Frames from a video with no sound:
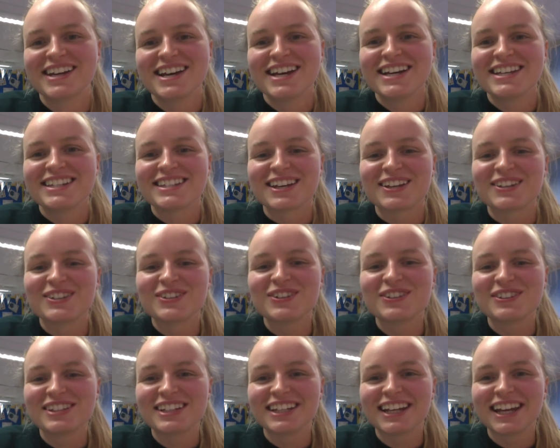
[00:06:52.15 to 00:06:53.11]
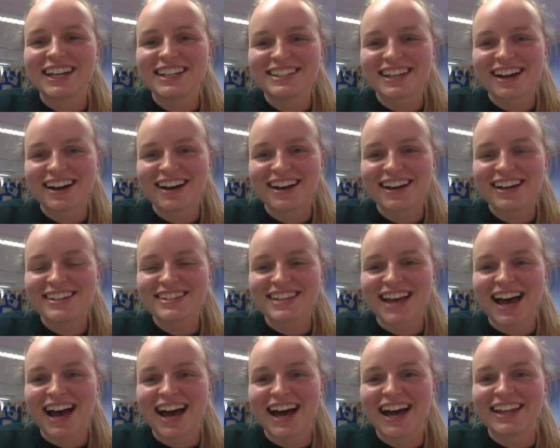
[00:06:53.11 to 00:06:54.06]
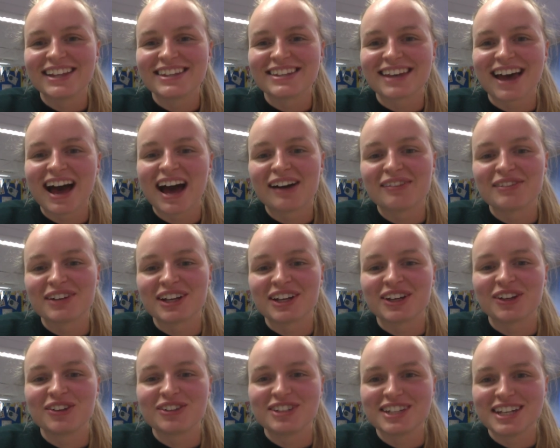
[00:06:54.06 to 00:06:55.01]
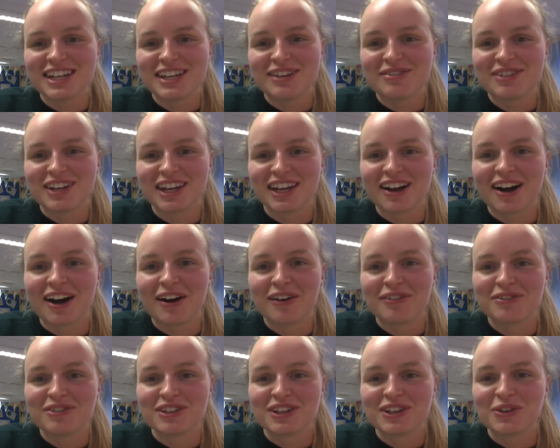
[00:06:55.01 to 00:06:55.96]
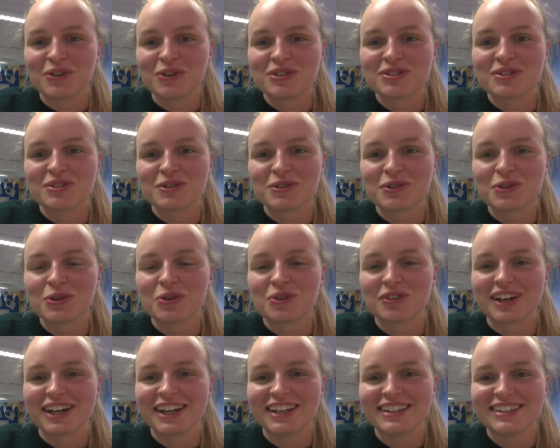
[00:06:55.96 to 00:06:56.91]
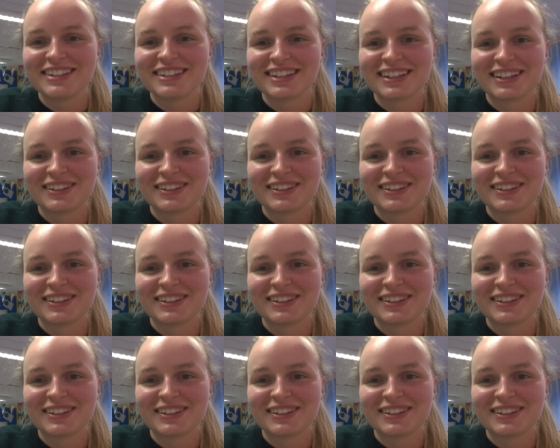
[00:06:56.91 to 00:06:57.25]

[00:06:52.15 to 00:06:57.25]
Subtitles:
So talk to you later, guys, and have a good evening after your stories.